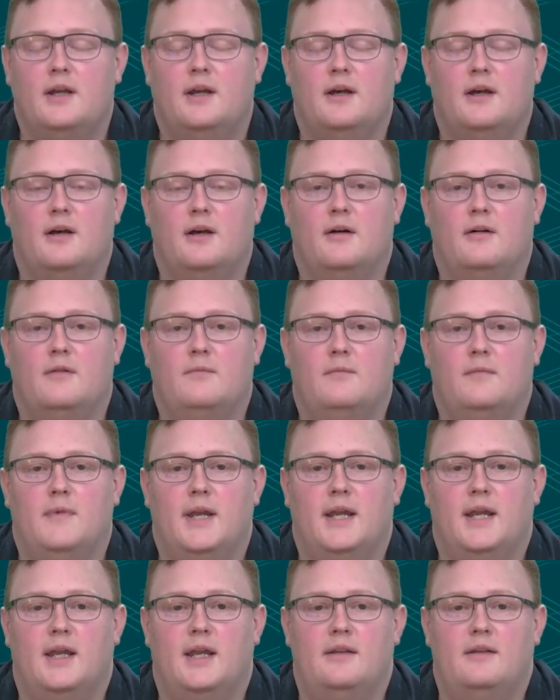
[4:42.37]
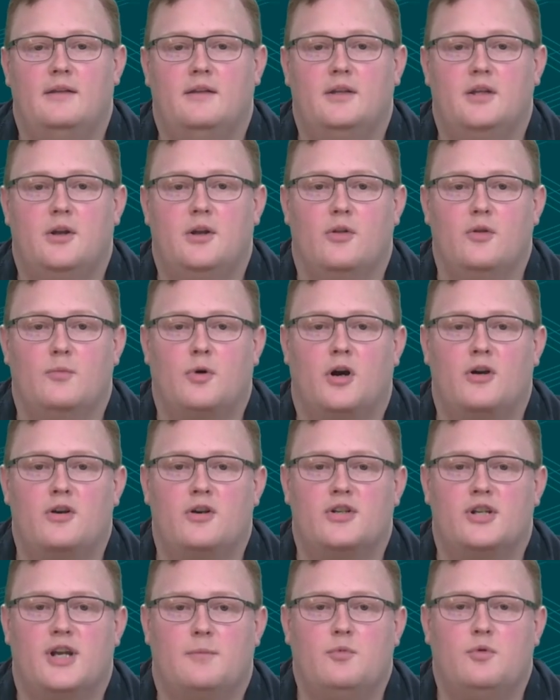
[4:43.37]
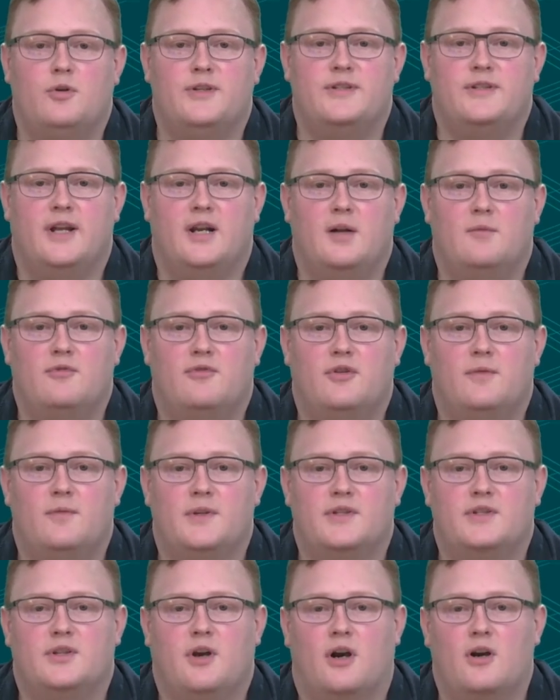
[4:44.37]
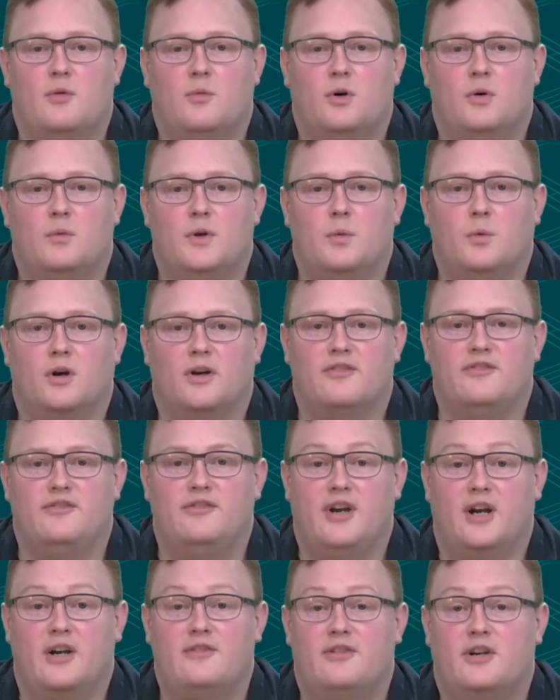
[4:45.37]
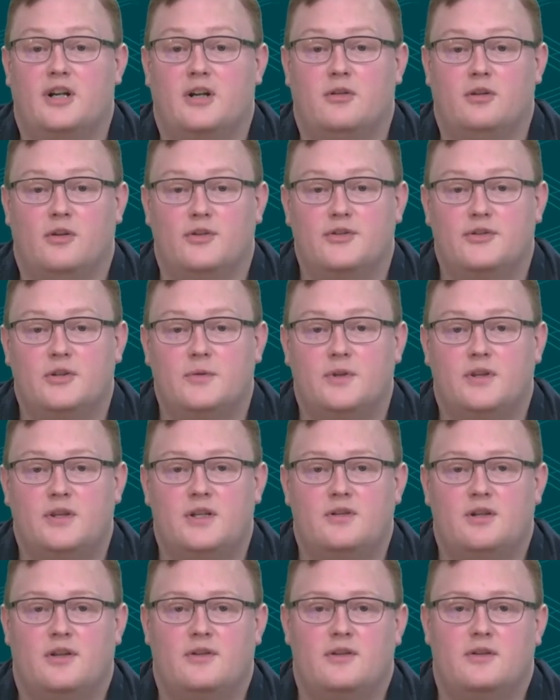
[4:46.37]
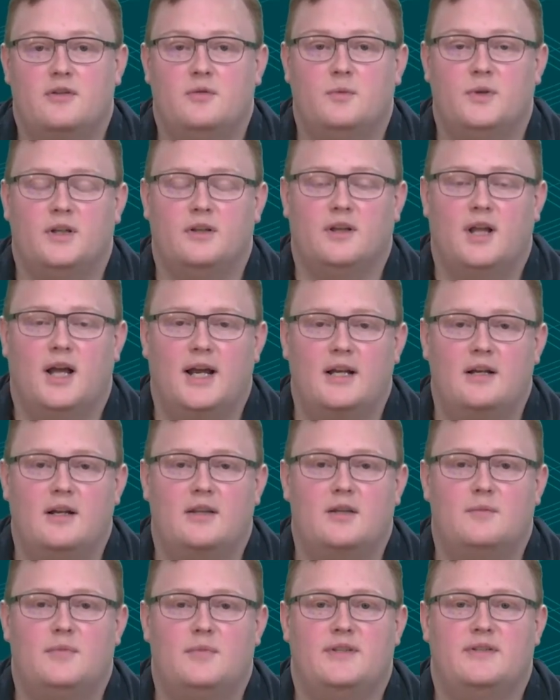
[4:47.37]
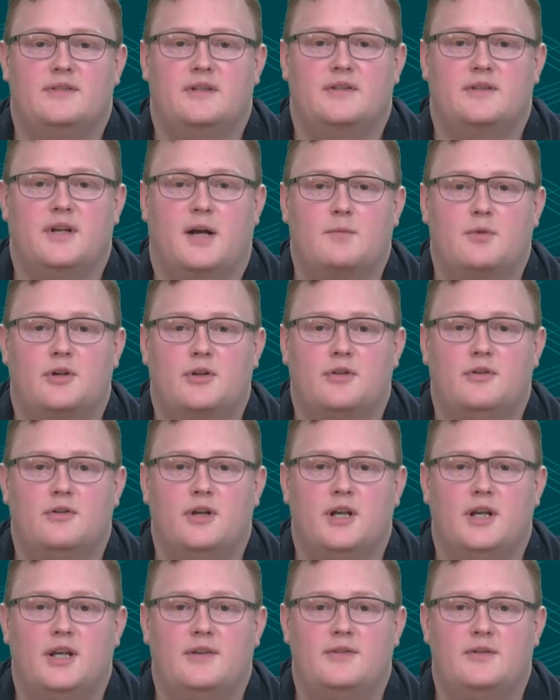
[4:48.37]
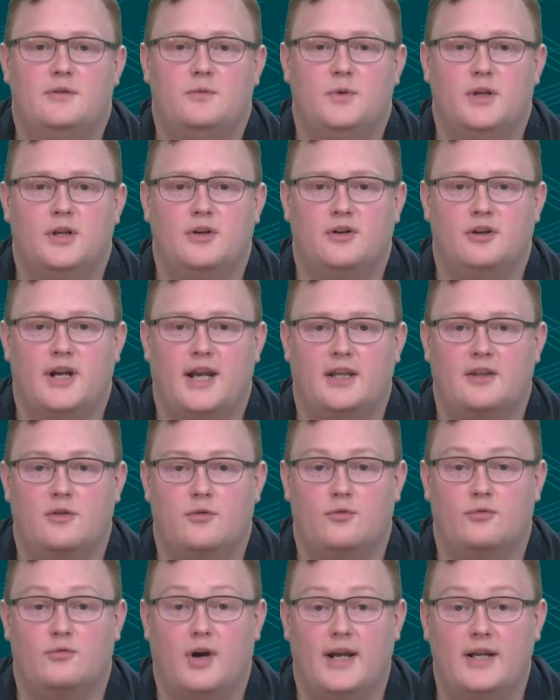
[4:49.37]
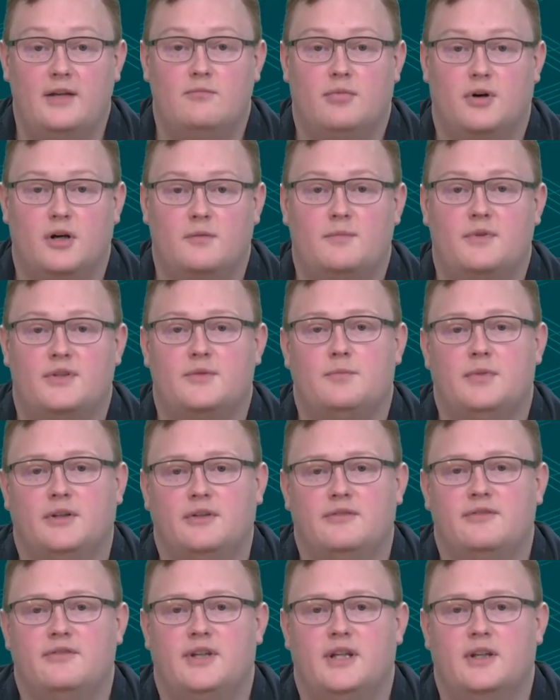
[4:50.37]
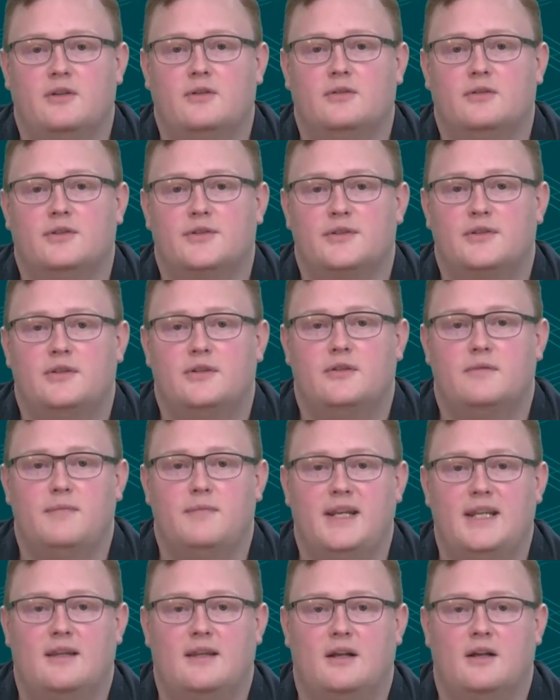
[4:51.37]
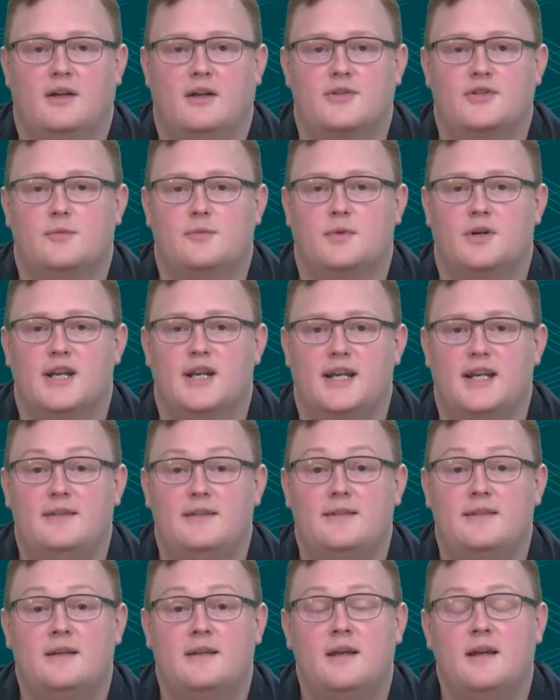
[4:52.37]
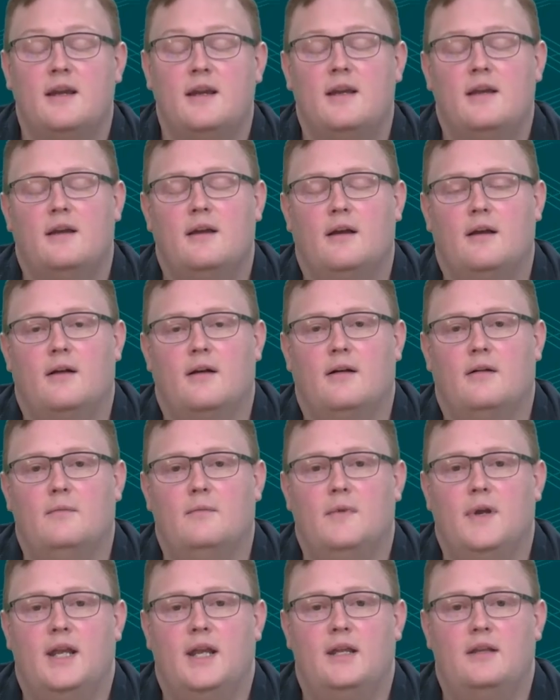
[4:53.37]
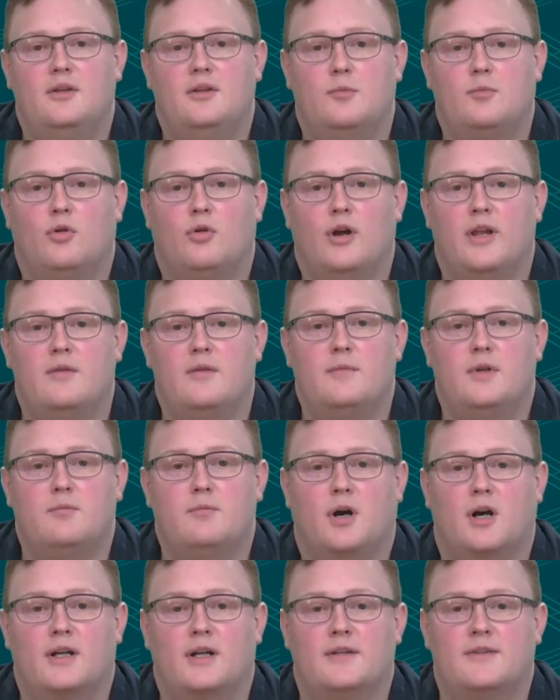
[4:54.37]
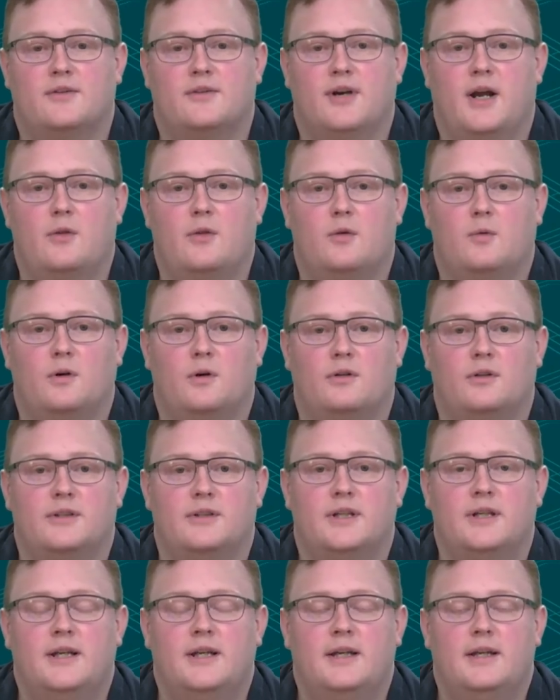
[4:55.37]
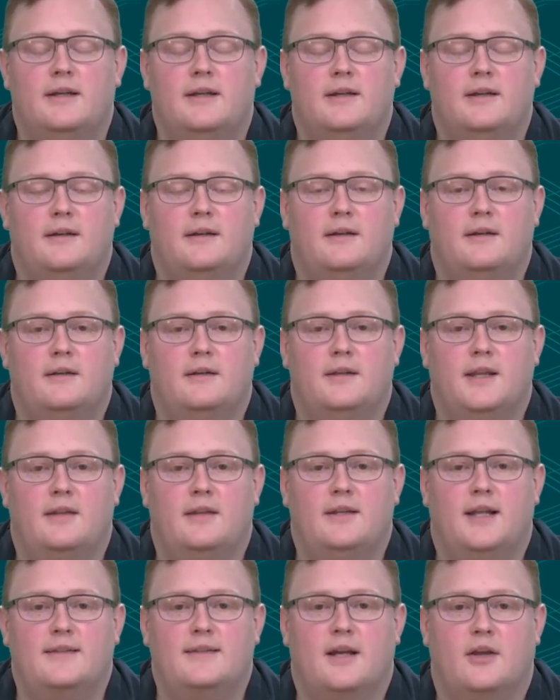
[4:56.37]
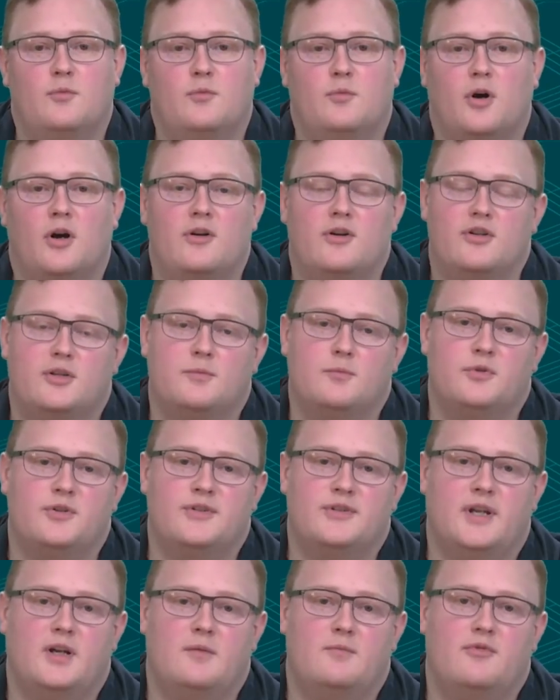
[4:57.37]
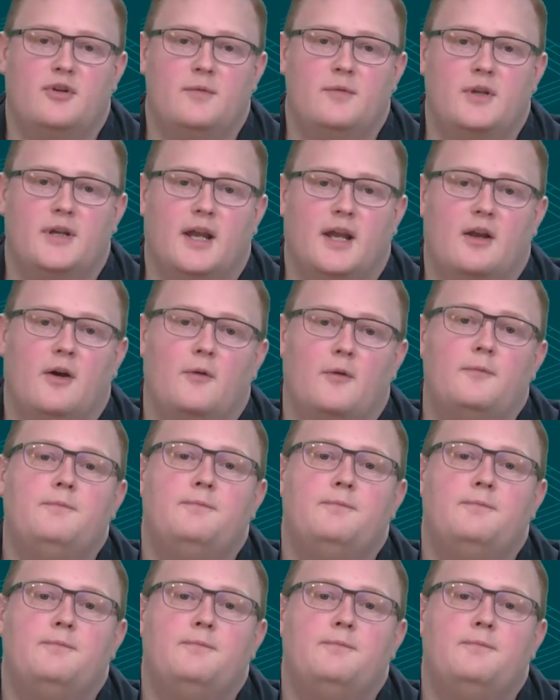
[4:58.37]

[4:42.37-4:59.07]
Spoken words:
And, you know, the partnership was set up from the start where we work very, very closely with each other. We align on the business opportunities. We create the right purpose-built vehicles to meet the customer needs and deploy them in markets around the world. That's how the partnership was set up from the get-go.